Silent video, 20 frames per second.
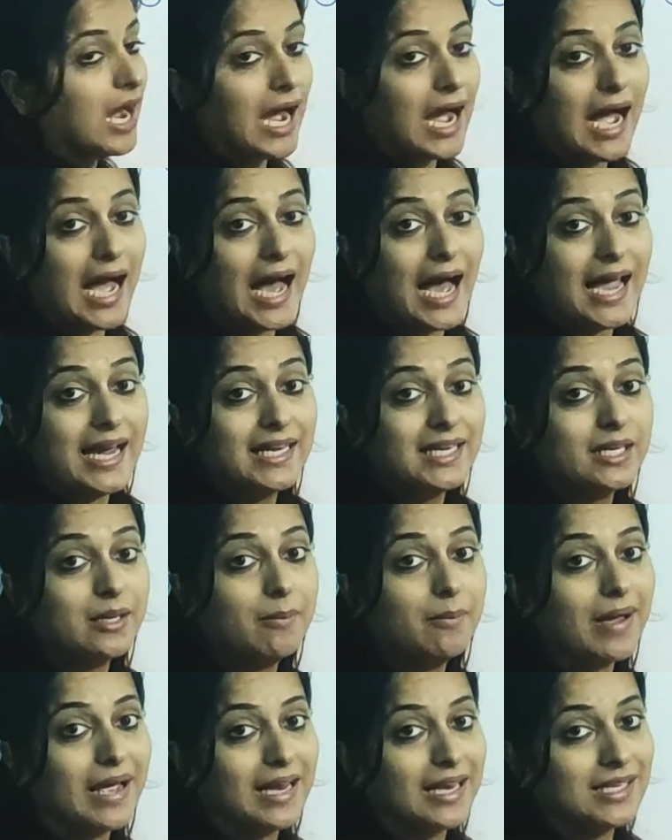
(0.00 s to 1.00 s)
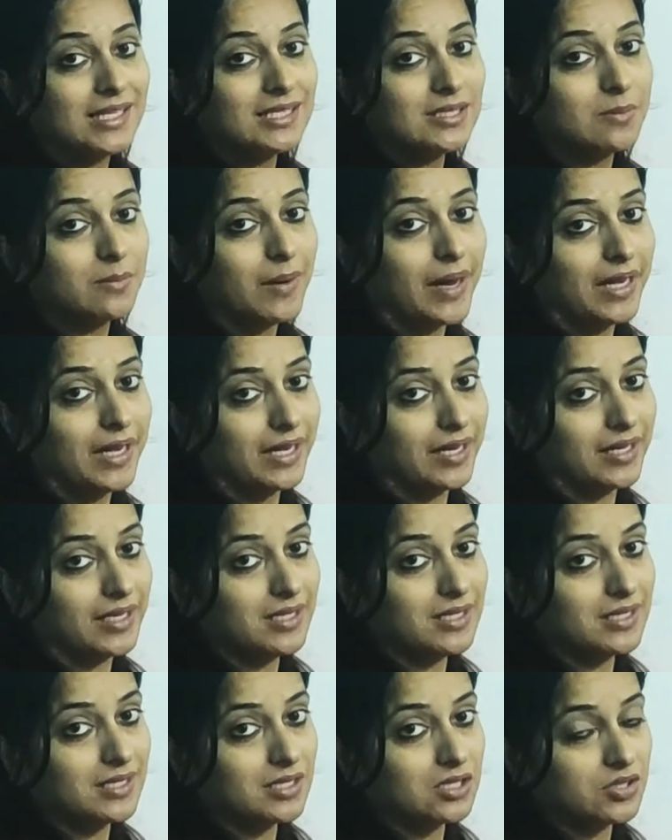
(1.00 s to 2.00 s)
height balanced
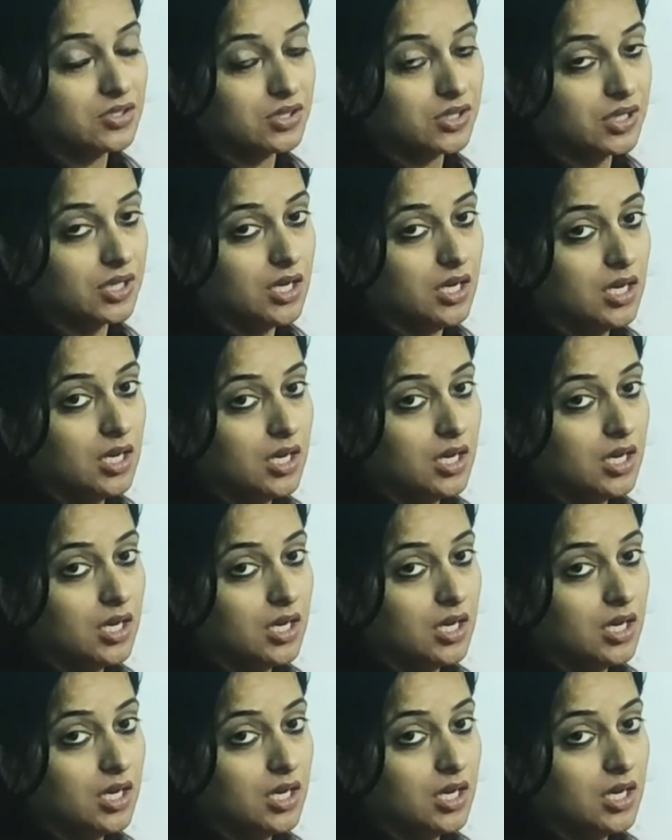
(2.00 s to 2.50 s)
binary search tree.